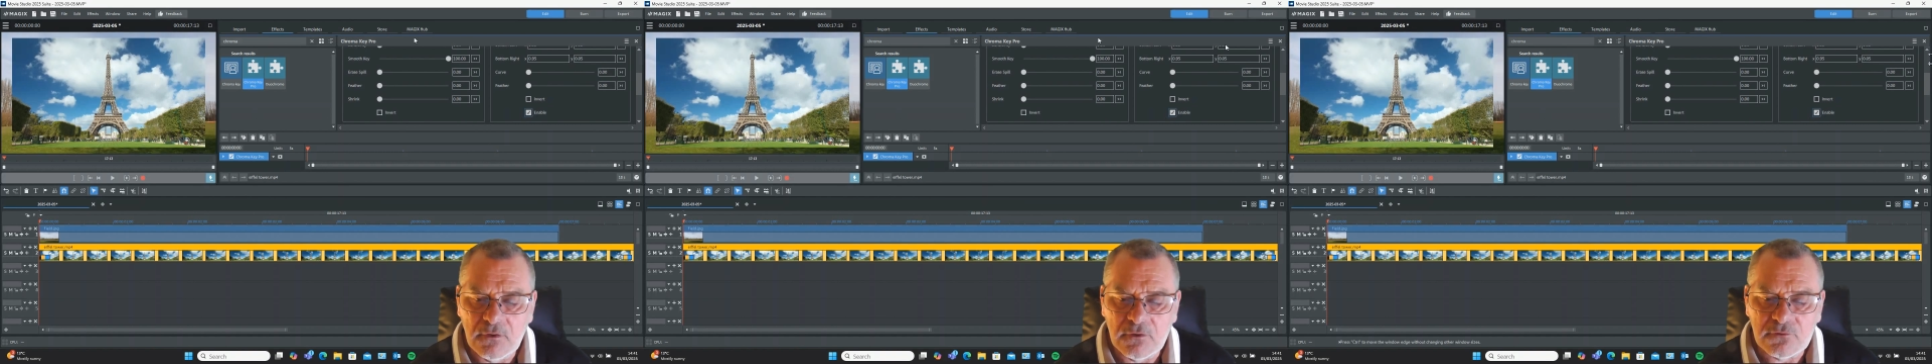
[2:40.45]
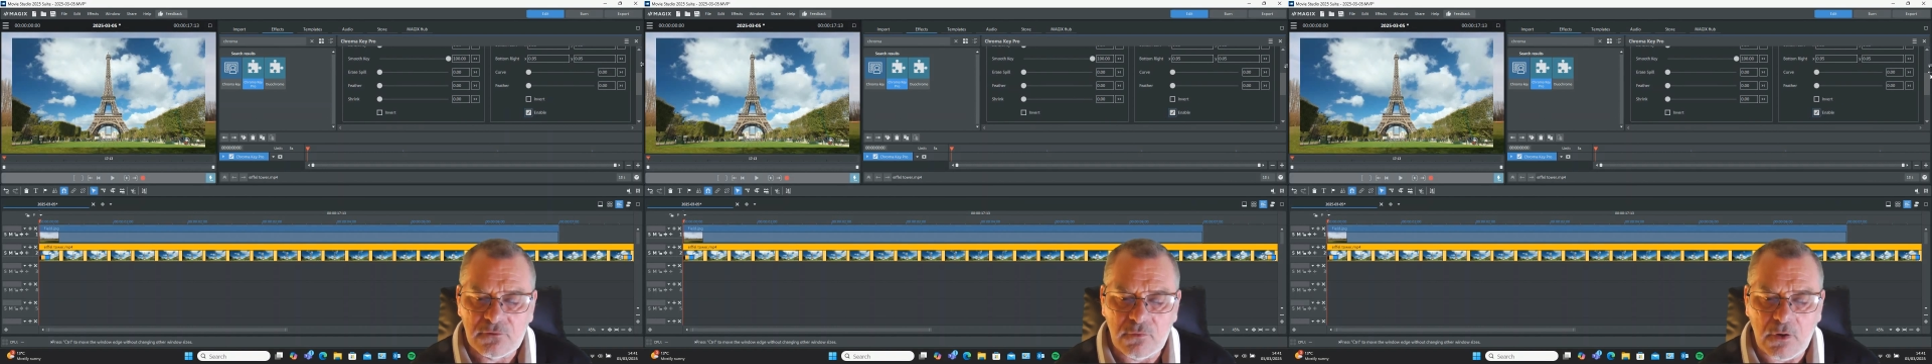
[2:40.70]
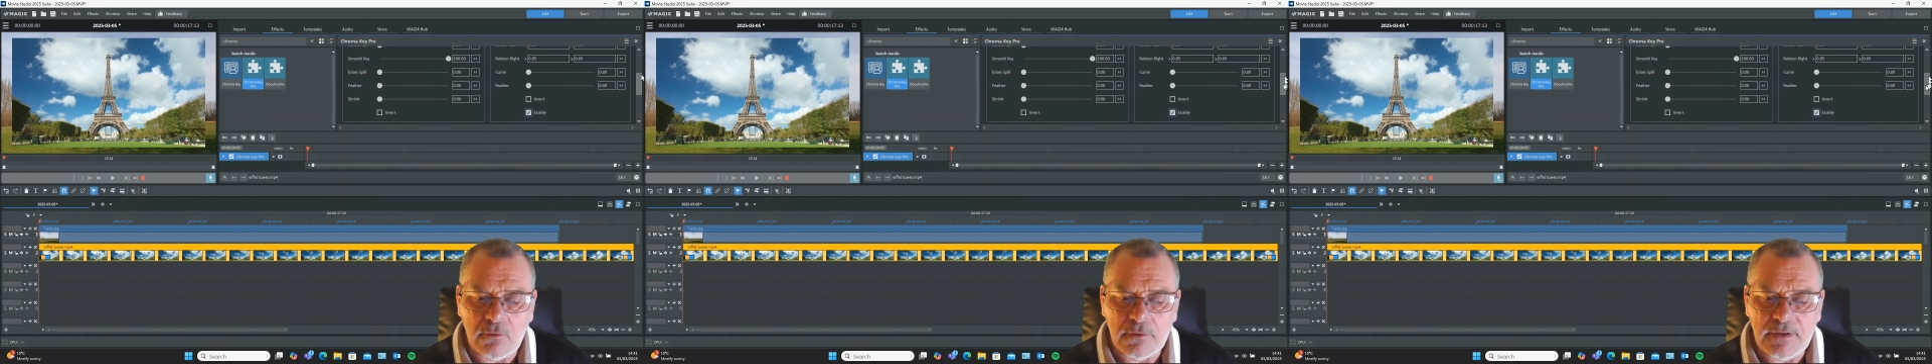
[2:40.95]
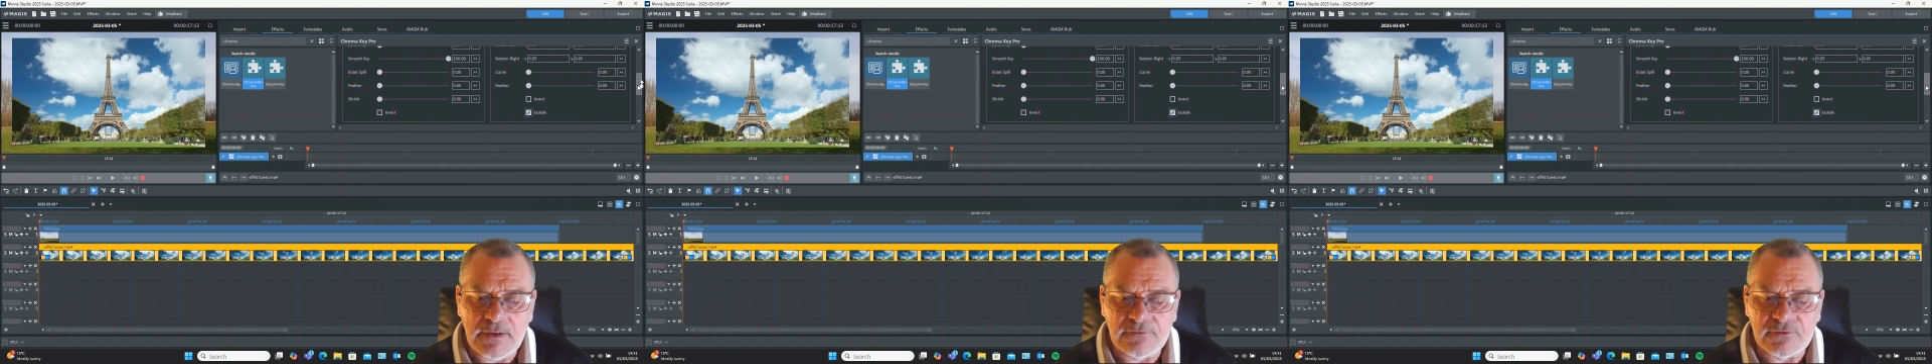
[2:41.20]
So what you
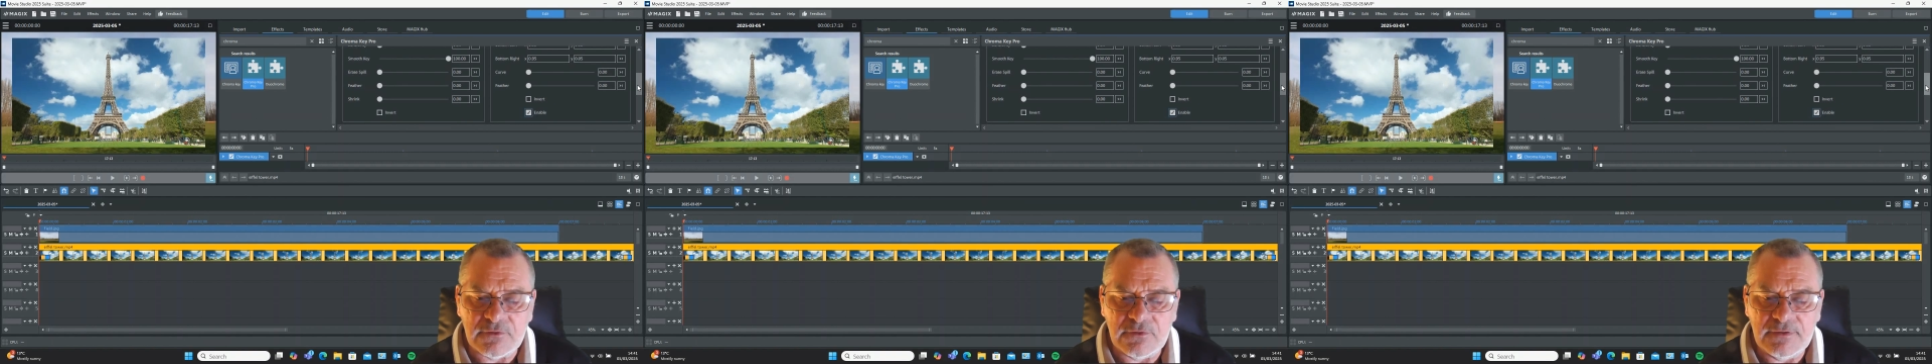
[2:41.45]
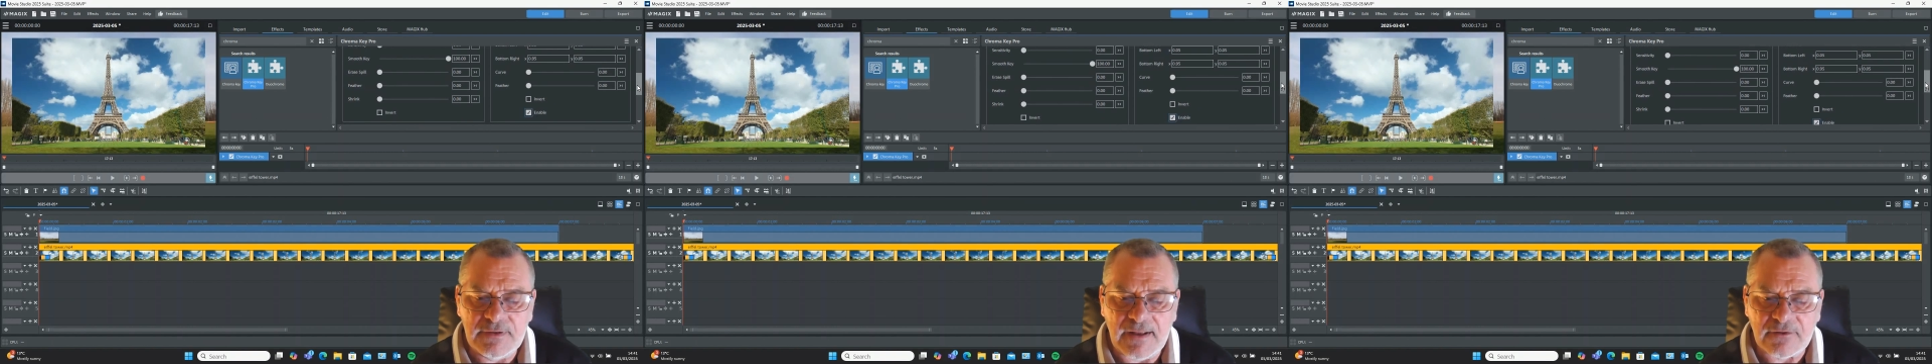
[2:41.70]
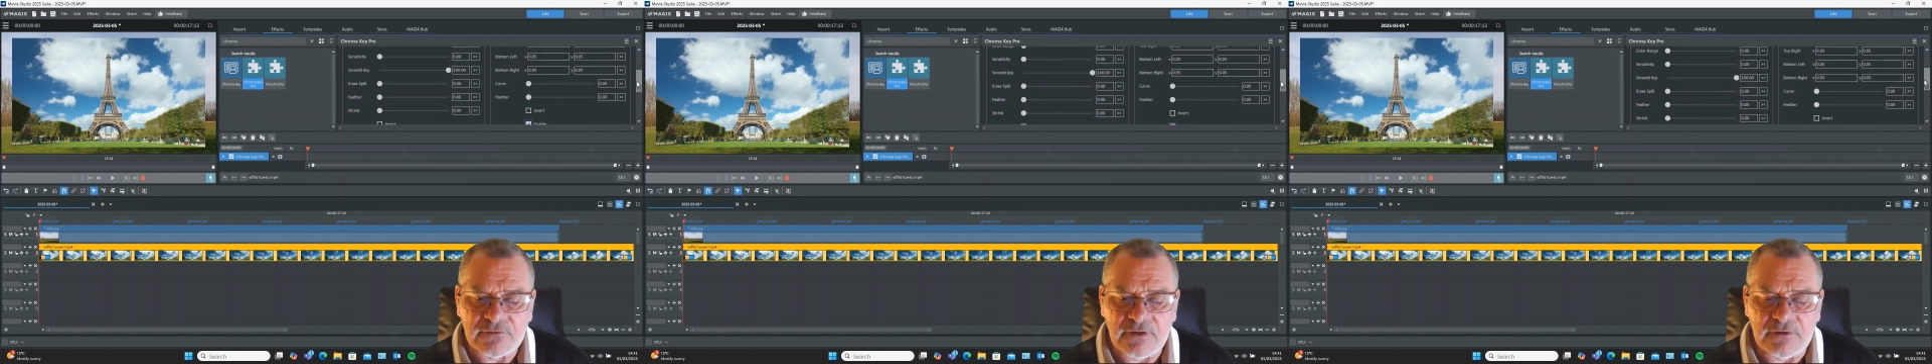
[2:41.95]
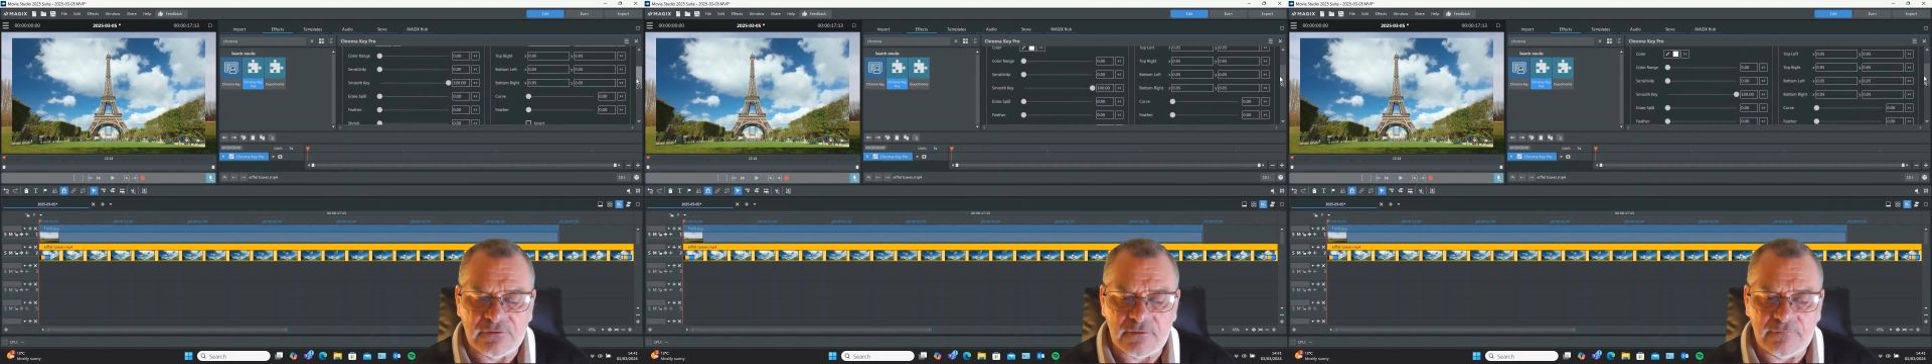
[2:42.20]
need to do next
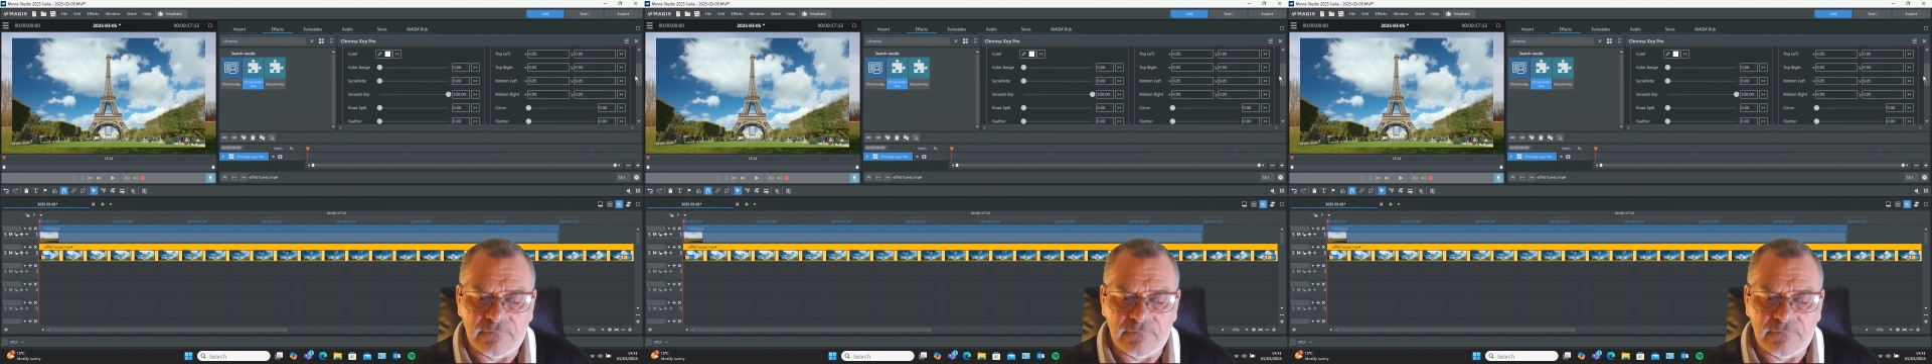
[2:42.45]
is